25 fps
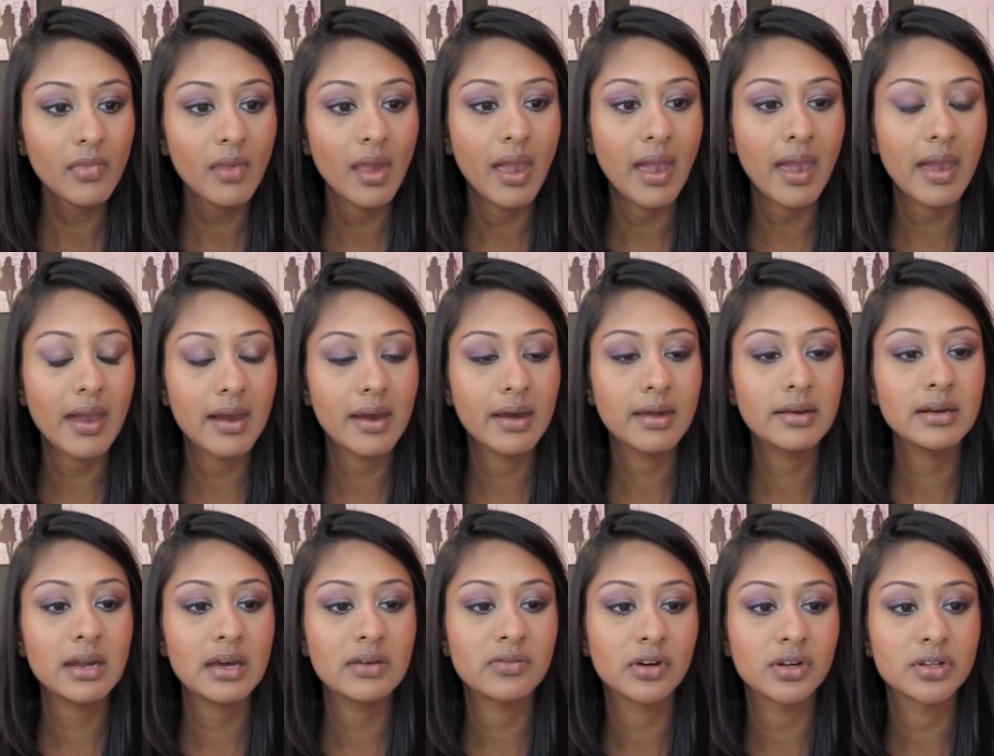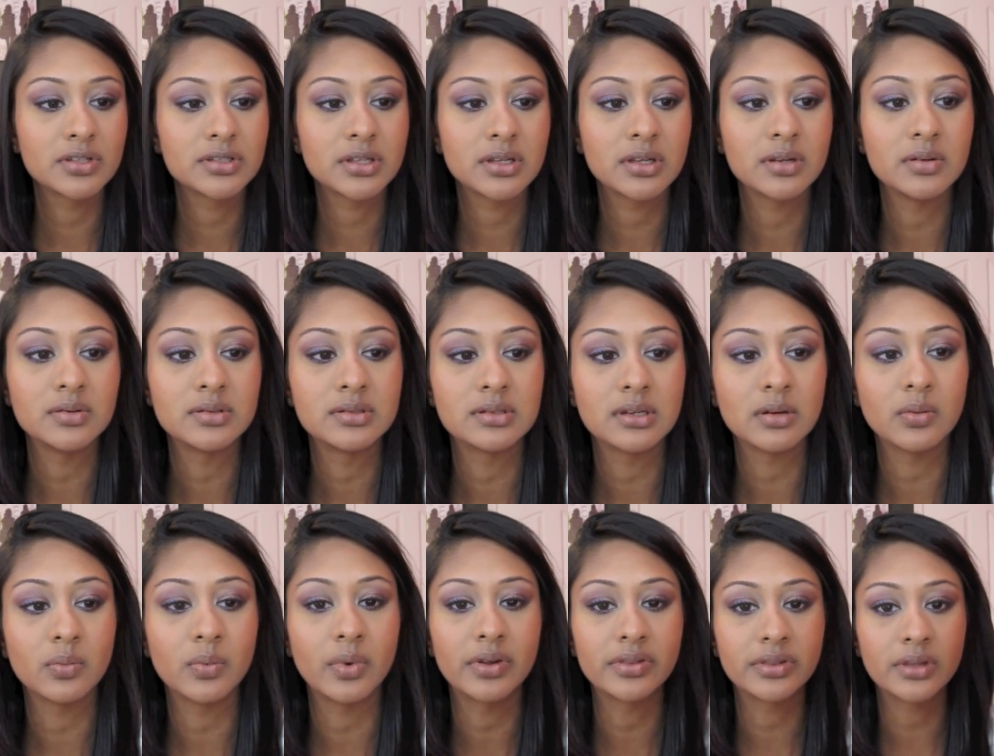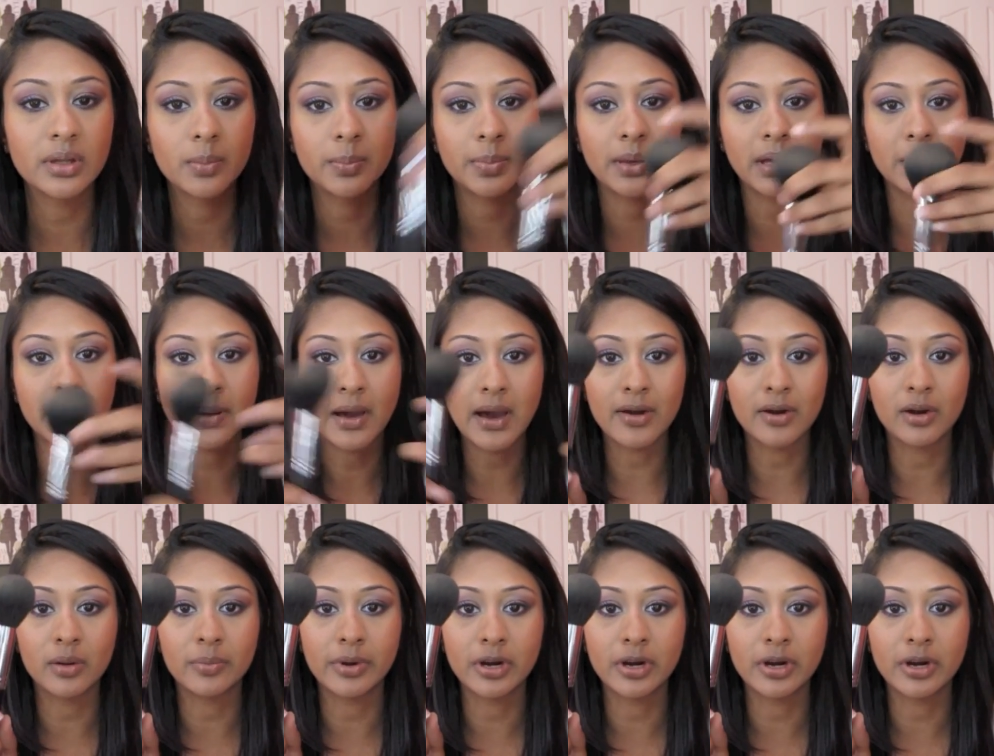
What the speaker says: And I've also used it with a big powder